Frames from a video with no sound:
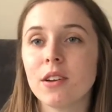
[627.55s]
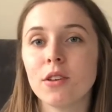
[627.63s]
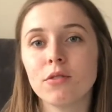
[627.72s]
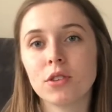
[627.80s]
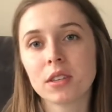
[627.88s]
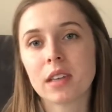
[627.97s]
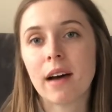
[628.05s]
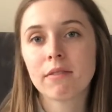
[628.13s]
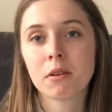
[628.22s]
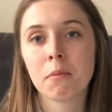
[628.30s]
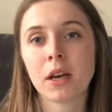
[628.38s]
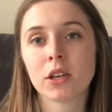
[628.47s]
You just have to
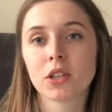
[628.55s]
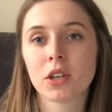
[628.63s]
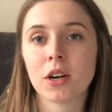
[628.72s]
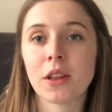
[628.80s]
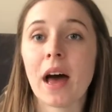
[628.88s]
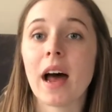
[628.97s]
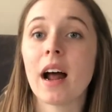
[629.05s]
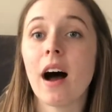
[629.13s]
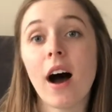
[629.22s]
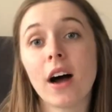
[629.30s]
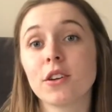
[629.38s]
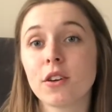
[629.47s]
make sure that
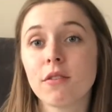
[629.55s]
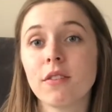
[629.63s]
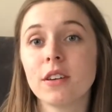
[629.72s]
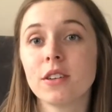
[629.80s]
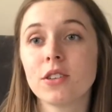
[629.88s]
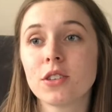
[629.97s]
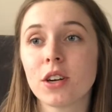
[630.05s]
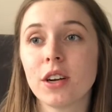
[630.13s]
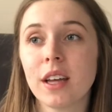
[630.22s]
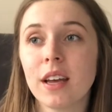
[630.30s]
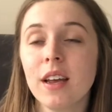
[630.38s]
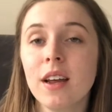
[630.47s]
on your fitness
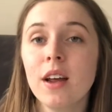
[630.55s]
journey,